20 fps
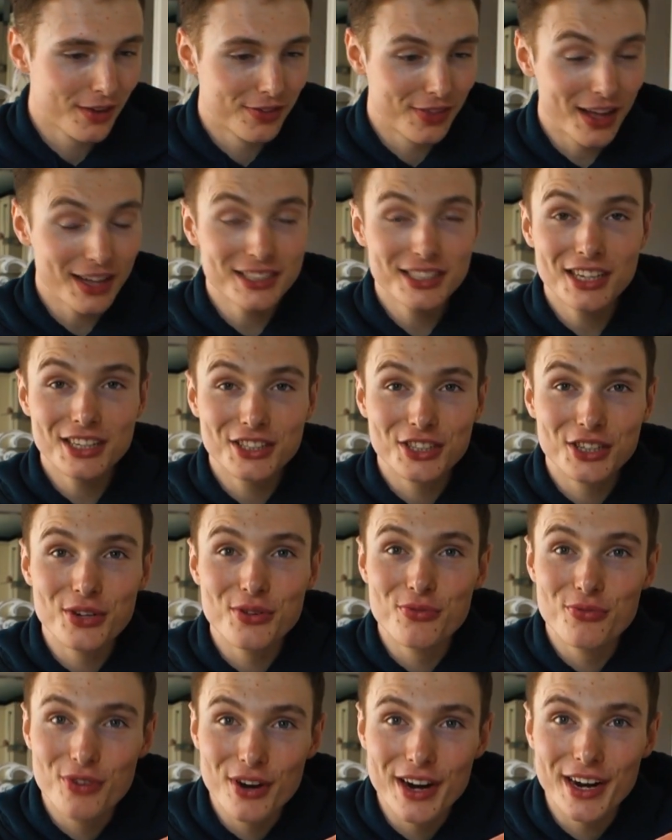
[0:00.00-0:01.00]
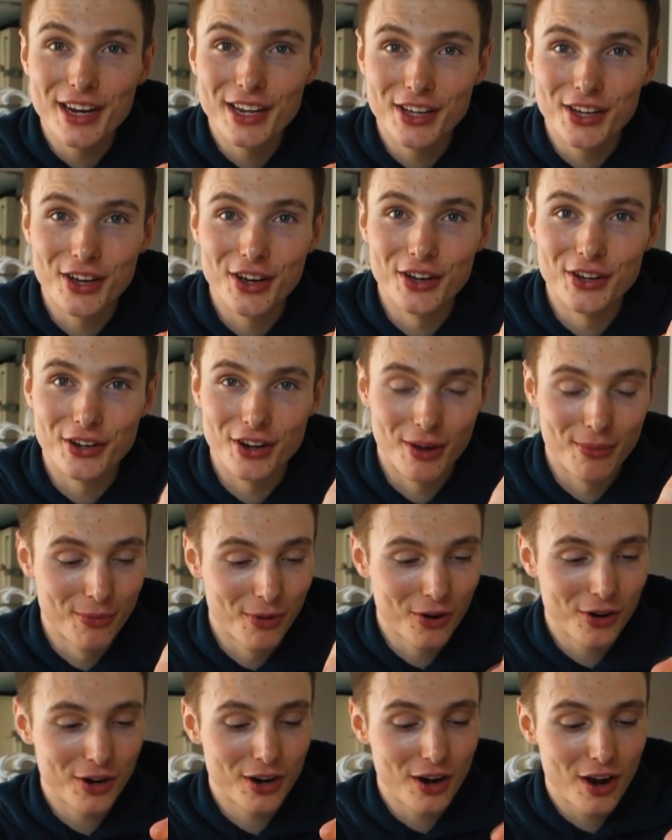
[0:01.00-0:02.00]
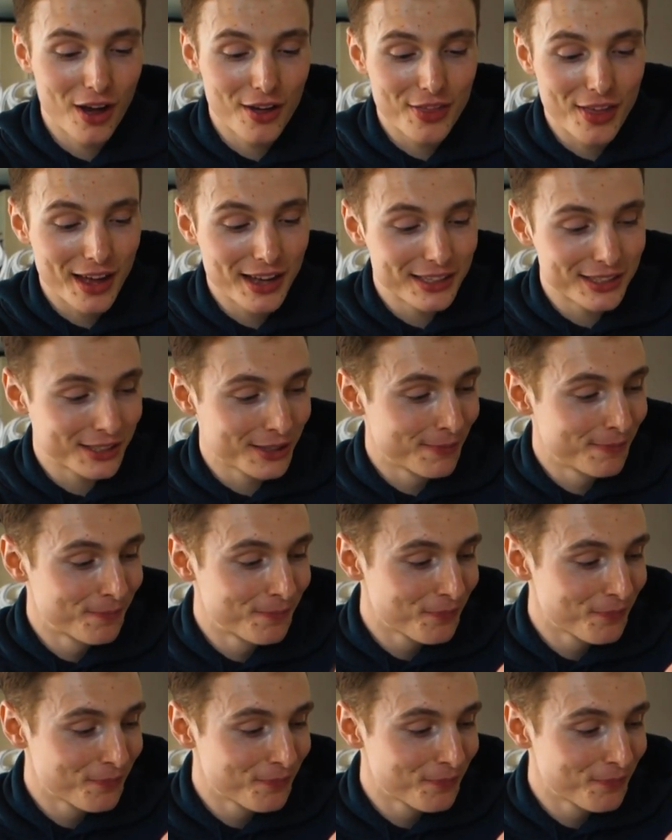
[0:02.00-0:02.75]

That's actually really good. I'm not gonna lie, that is